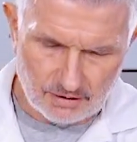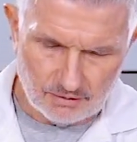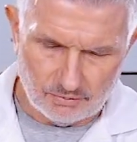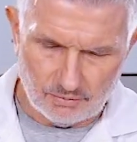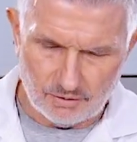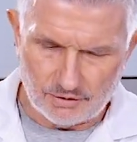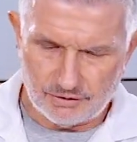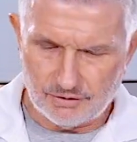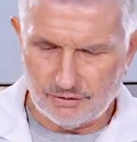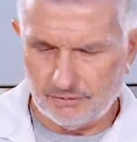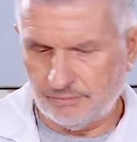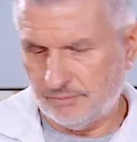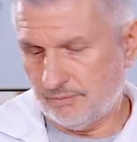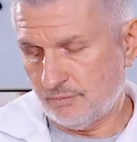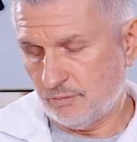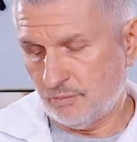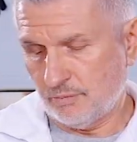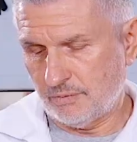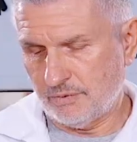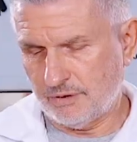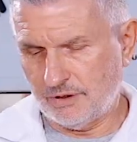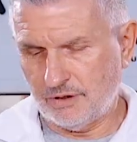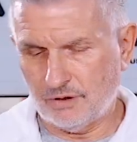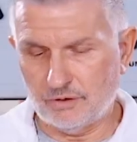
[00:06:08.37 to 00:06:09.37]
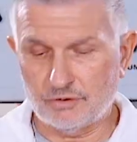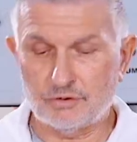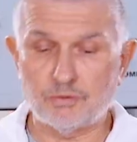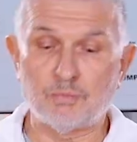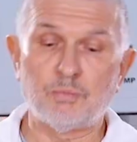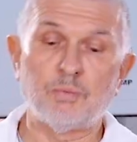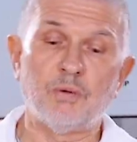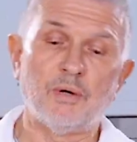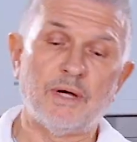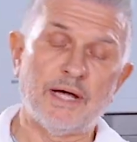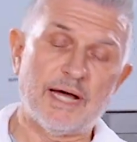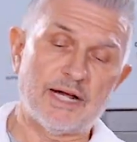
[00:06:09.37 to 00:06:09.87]
Well, to
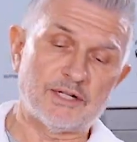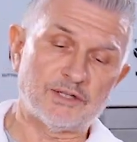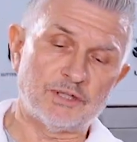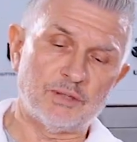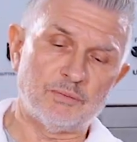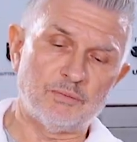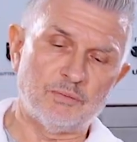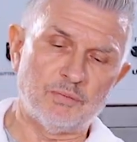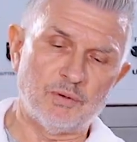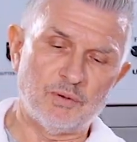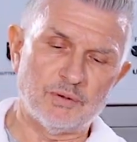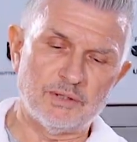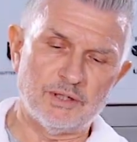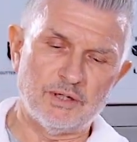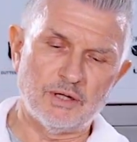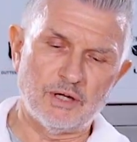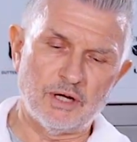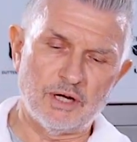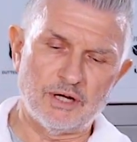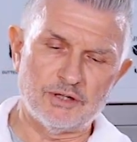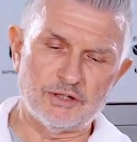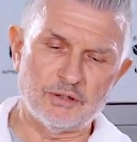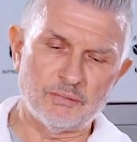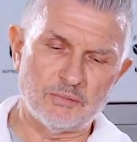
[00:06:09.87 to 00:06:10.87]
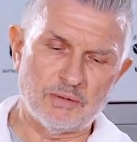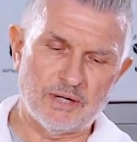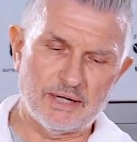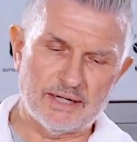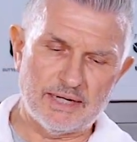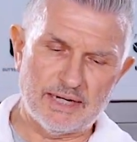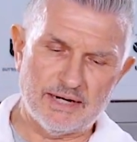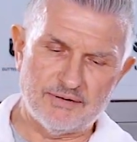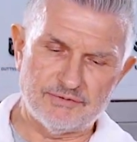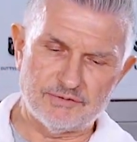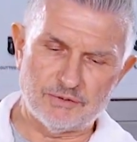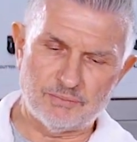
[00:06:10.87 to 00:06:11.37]
actually put it on, you might
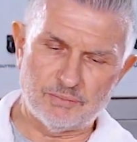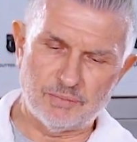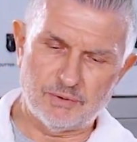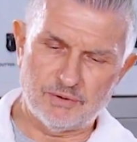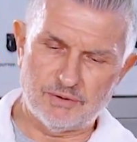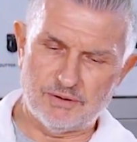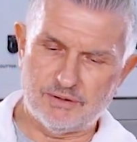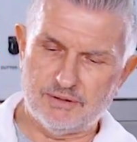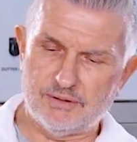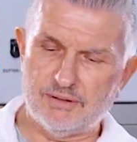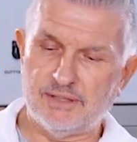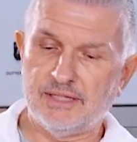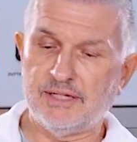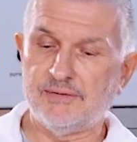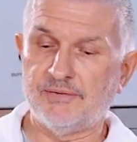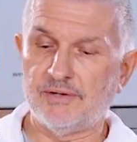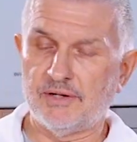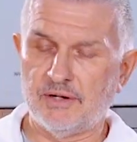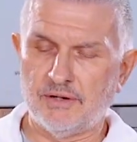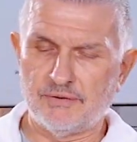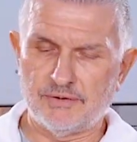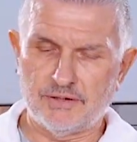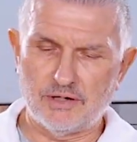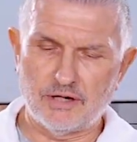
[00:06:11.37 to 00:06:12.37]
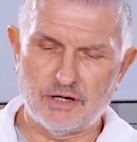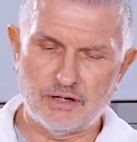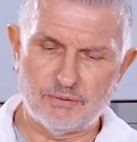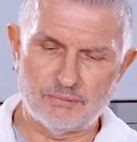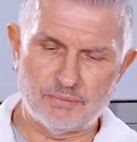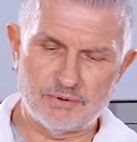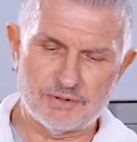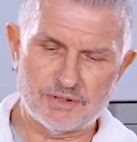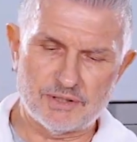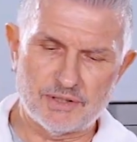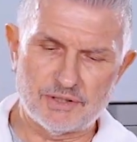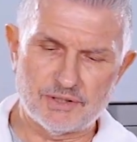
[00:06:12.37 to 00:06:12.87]
have to leave it on the on
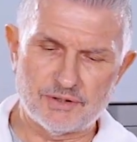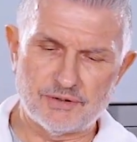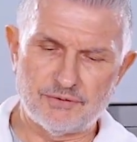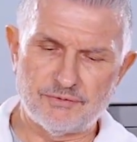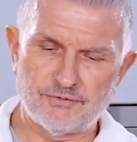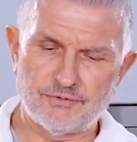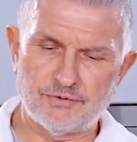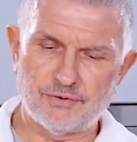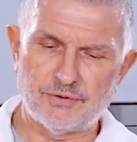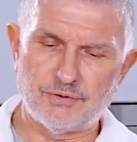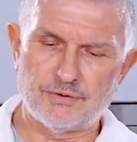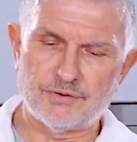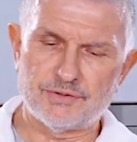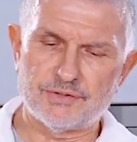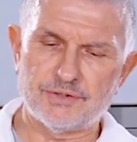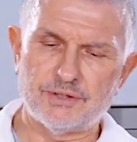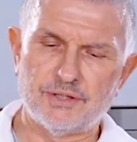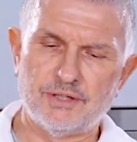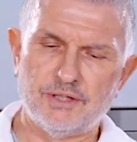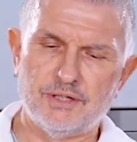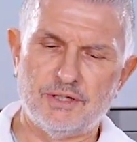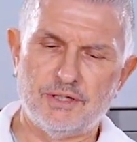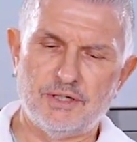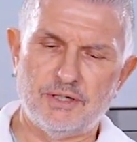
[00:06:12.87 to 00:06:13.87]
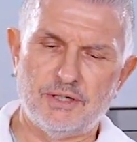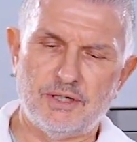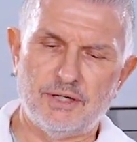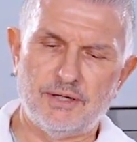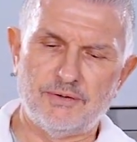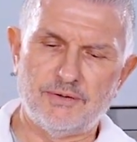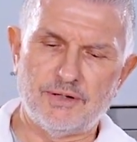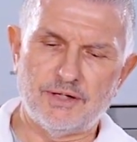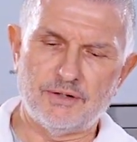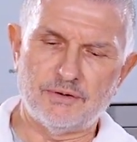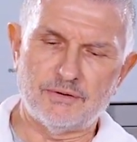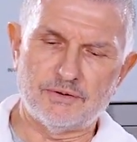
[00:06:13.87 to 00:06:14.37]
position first,
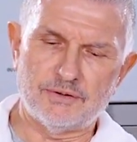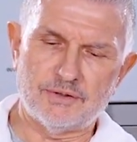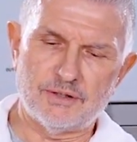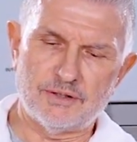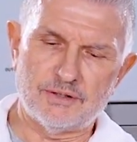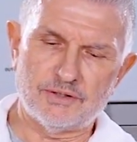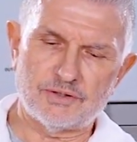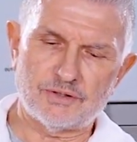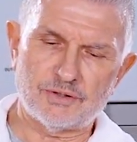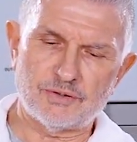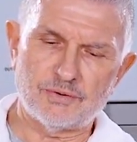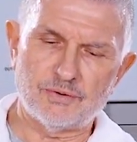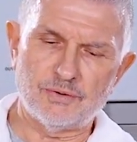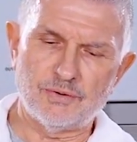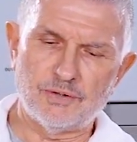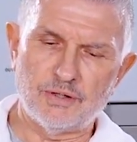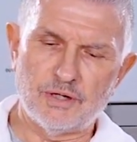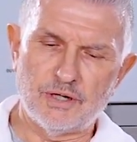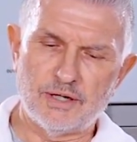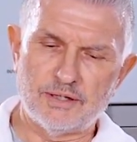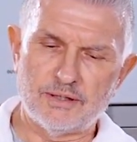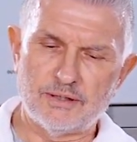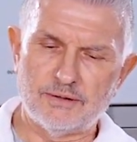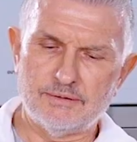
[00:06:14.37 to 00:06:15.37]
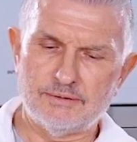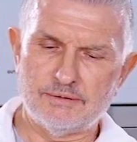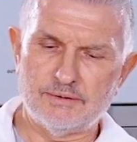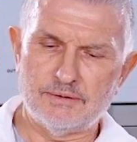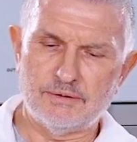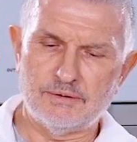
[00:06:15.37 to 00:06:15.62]
and then screw it on